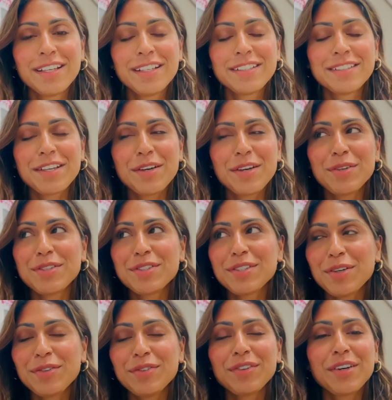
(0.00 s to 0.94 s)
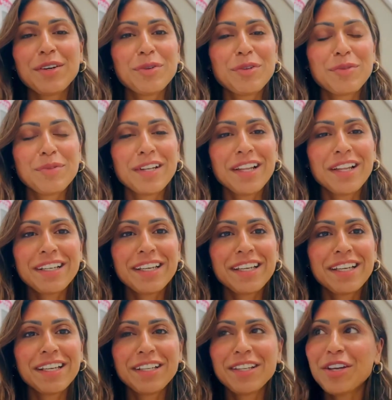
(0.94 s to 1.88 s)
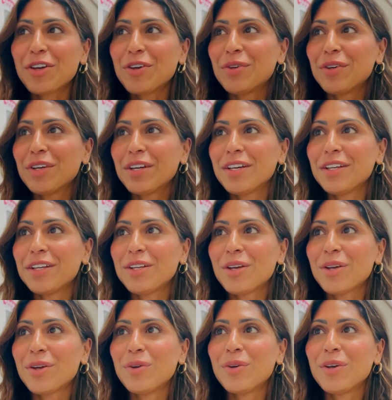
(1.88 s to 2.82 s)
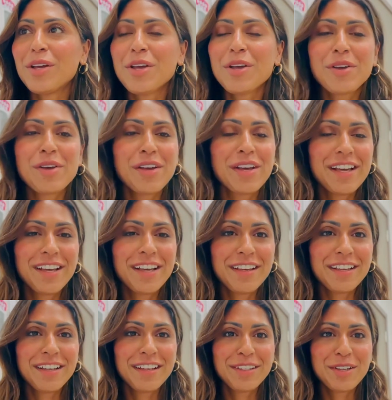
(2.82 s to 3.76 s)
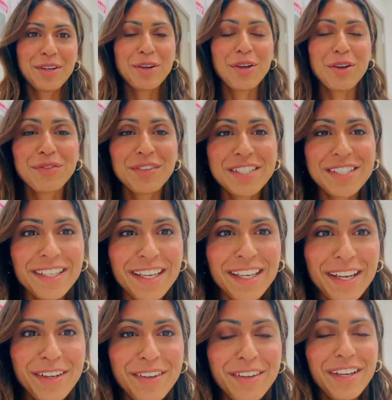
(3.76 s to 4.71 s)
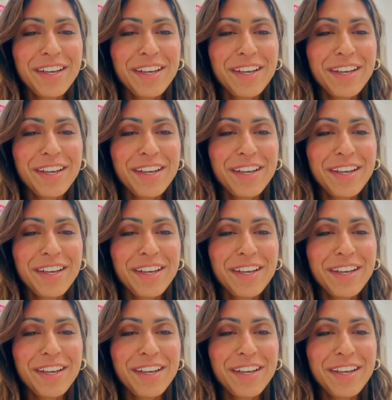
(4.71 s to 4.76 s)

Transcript: So, so far we've been lucky. No, no, uh, no home visit yet.